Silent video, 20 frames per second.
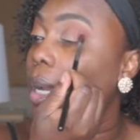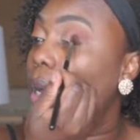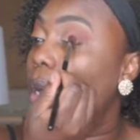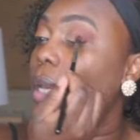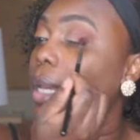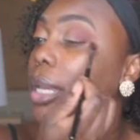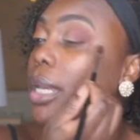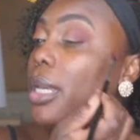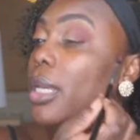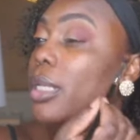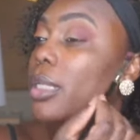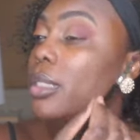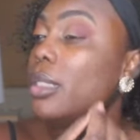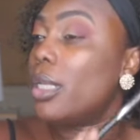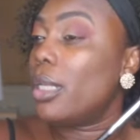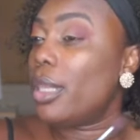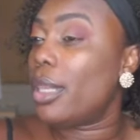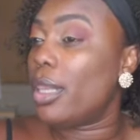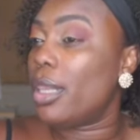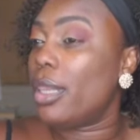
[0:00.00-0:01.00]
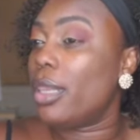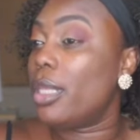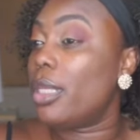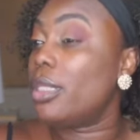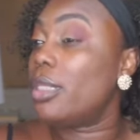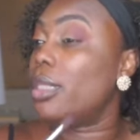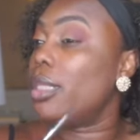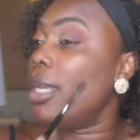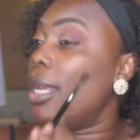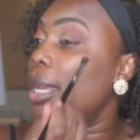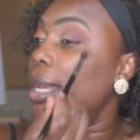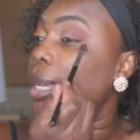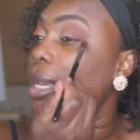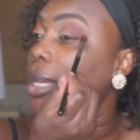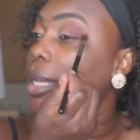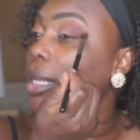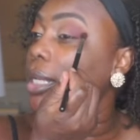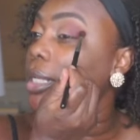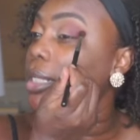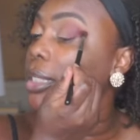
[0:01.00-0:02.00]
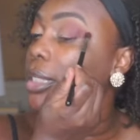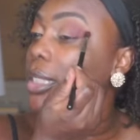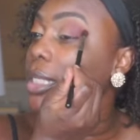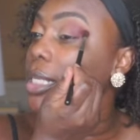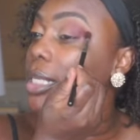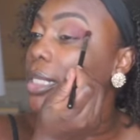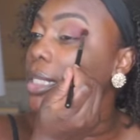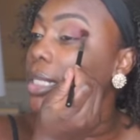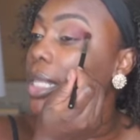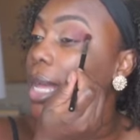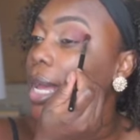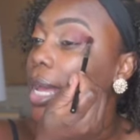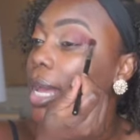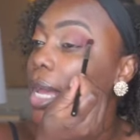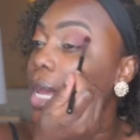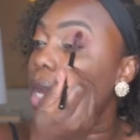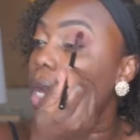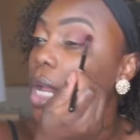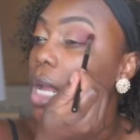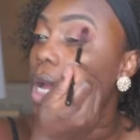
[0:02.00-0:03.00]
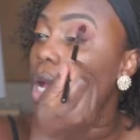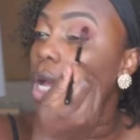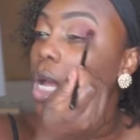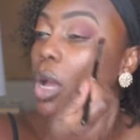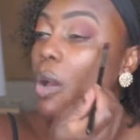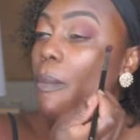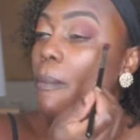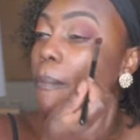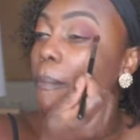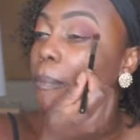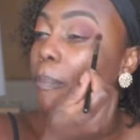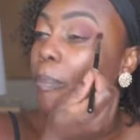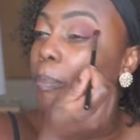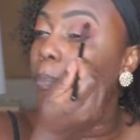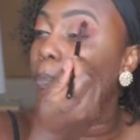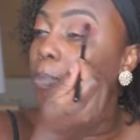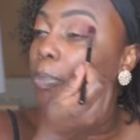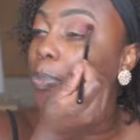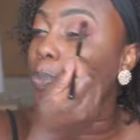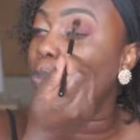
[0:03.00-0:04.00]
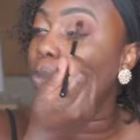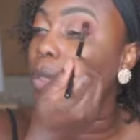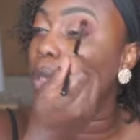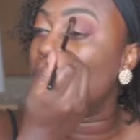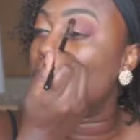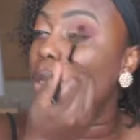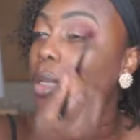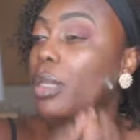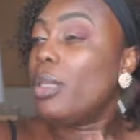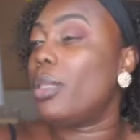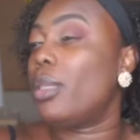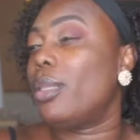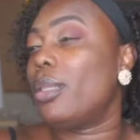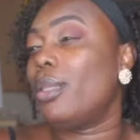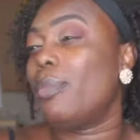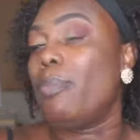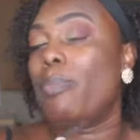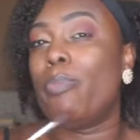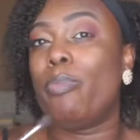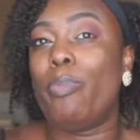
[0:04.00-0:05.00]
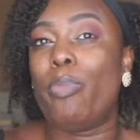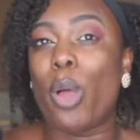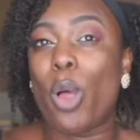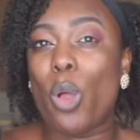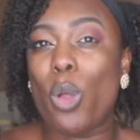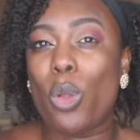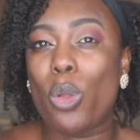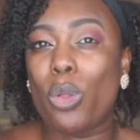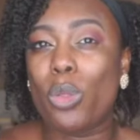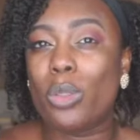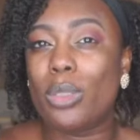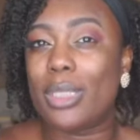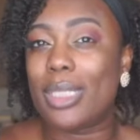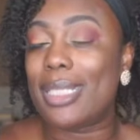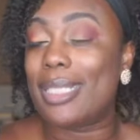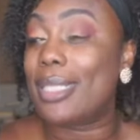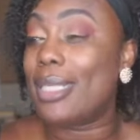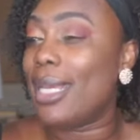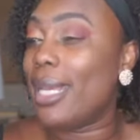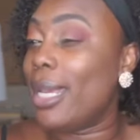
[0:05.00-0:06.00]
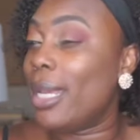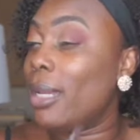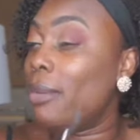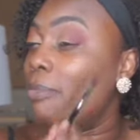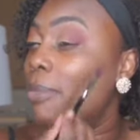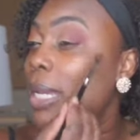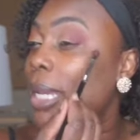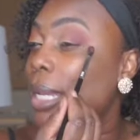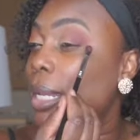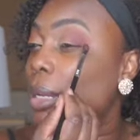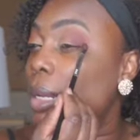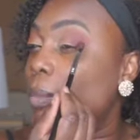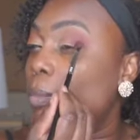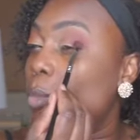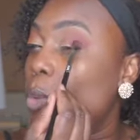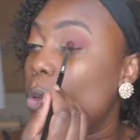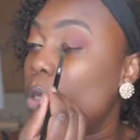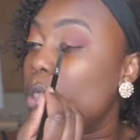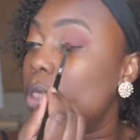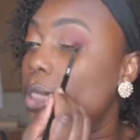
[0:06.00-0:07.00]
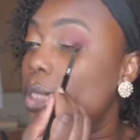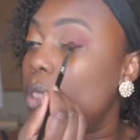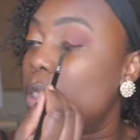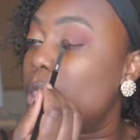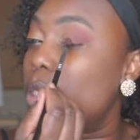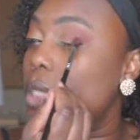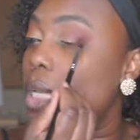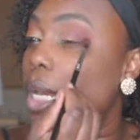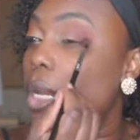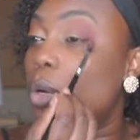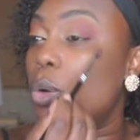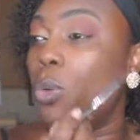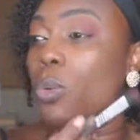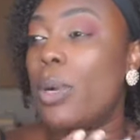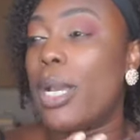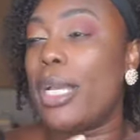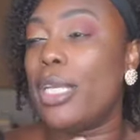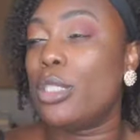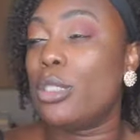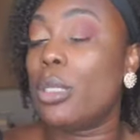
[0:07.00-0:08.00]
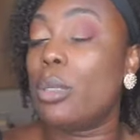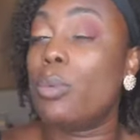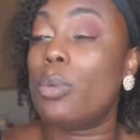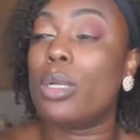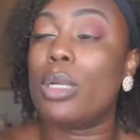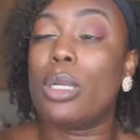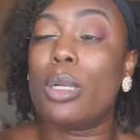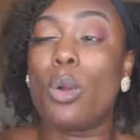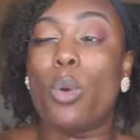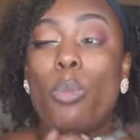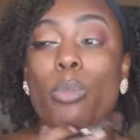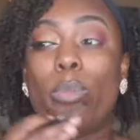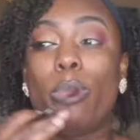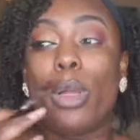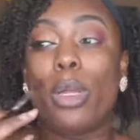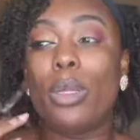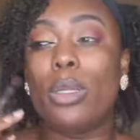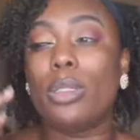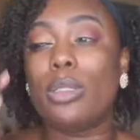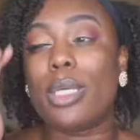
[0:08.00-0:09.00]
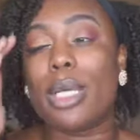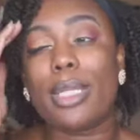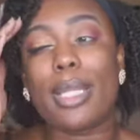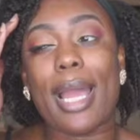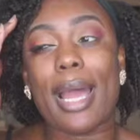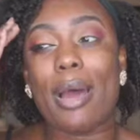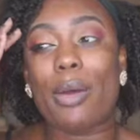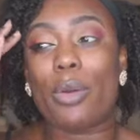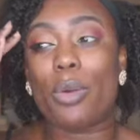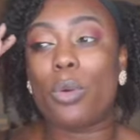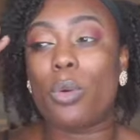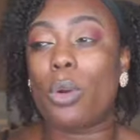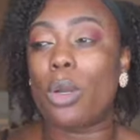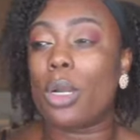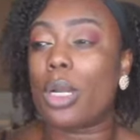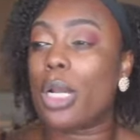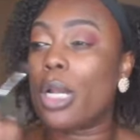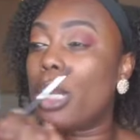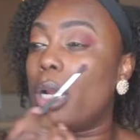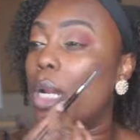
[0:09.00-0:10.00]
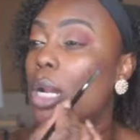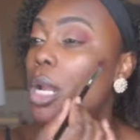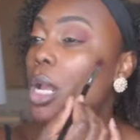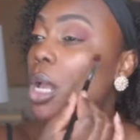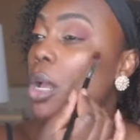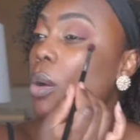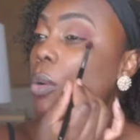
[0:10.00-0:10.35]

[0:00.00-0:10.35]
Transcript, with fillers: And the thing is, is that you bold is in, but in a more subtle way. So we're gonna go bold on the outer corner.